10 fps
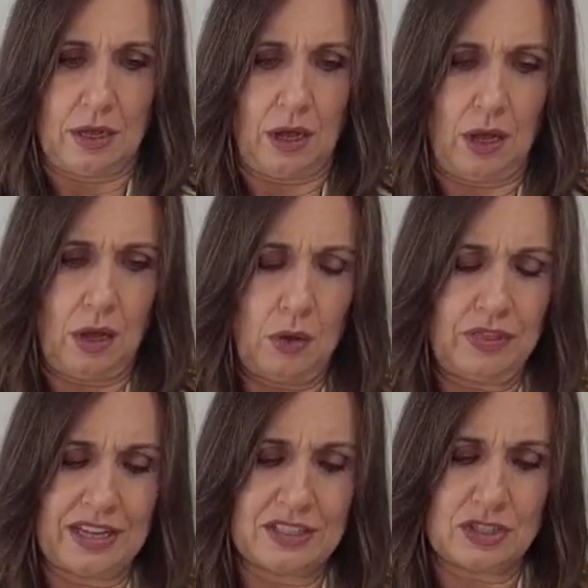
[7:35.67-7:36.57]
Oh,
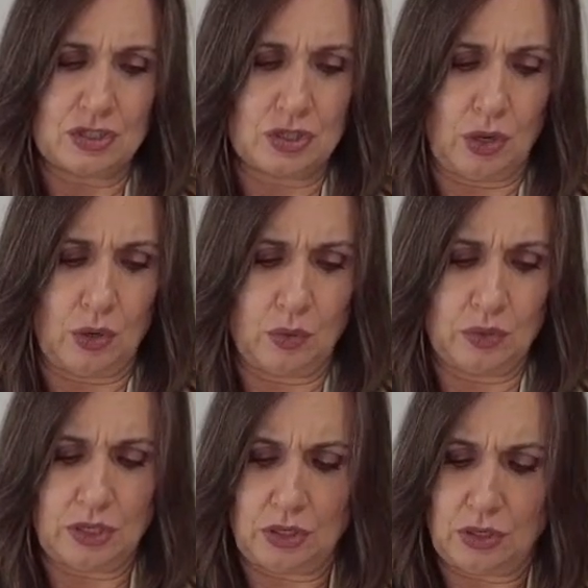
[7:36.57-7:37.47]
that's
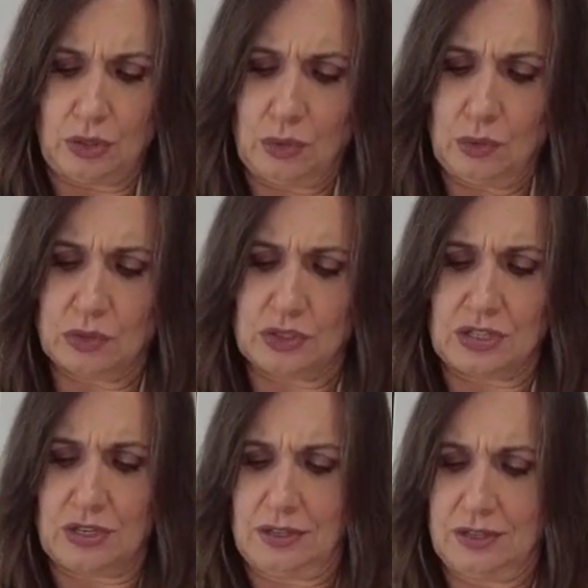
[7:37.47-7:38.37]
so
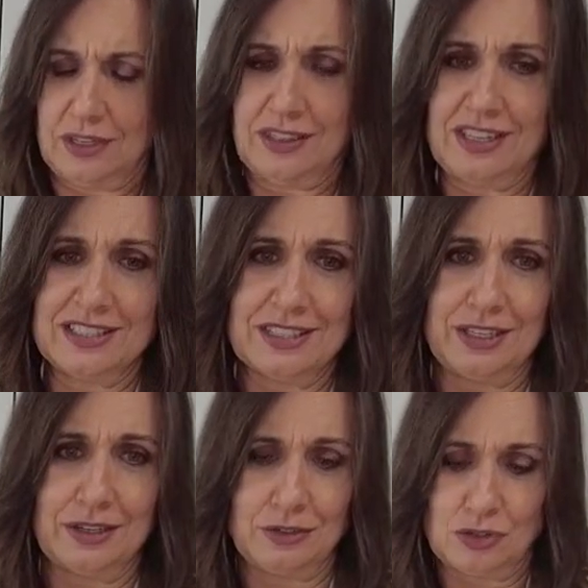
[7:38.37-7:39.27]
cute. Look at this
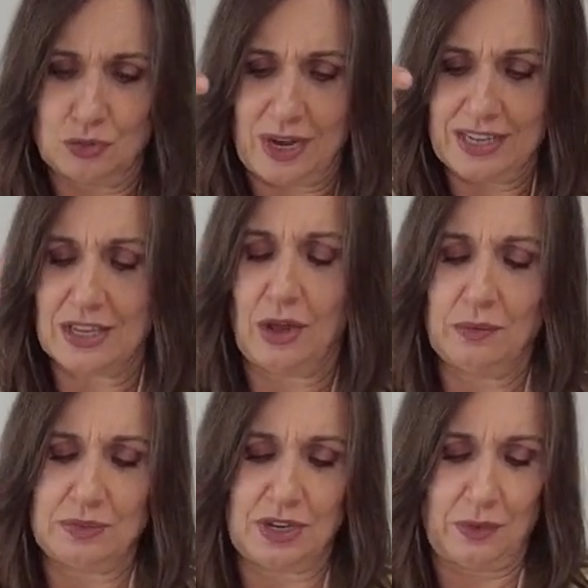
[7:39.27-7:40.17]
little dress.
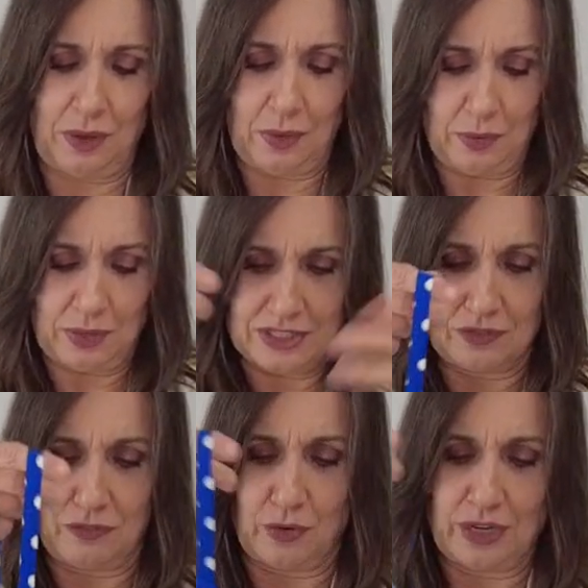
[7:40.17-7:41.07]
Oh, oh, oh, oh, it's
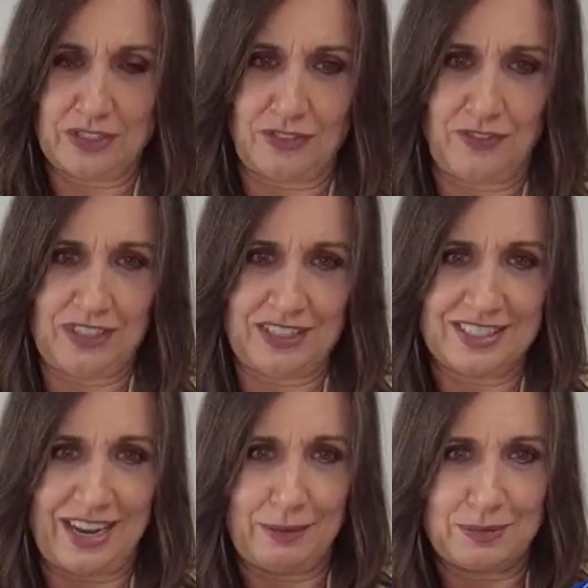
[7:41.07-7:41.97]
the 40s, 50s
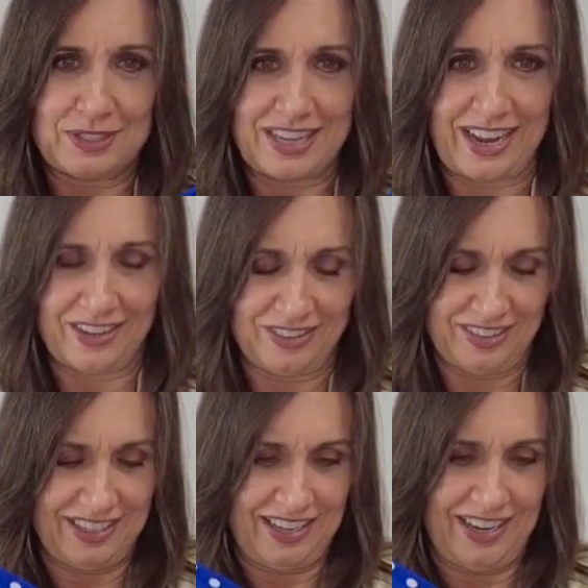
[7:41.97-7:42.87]
type style.
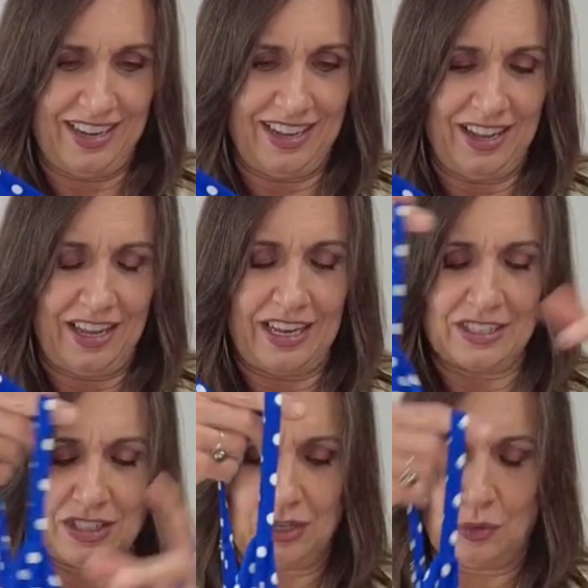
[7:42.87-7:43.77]

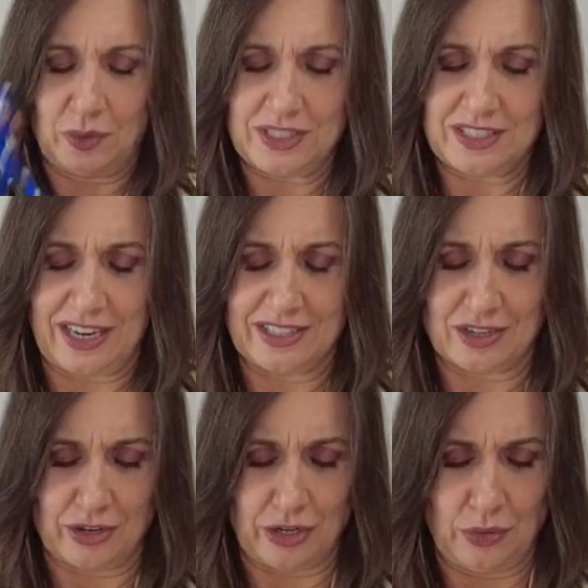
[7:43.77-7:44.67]
It's cute. What size
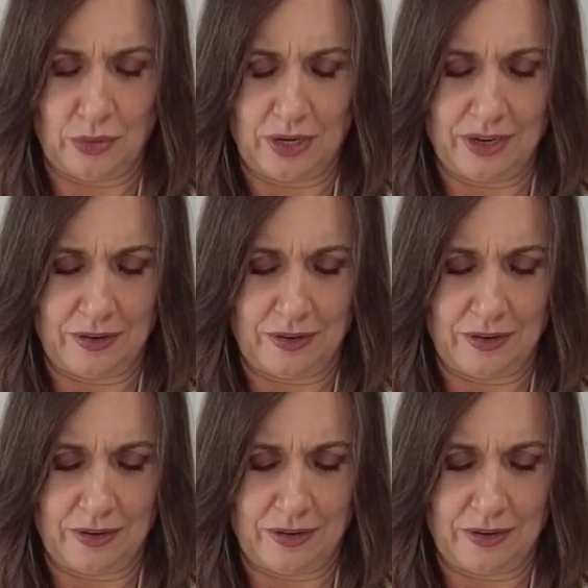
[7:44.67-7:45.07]
are you?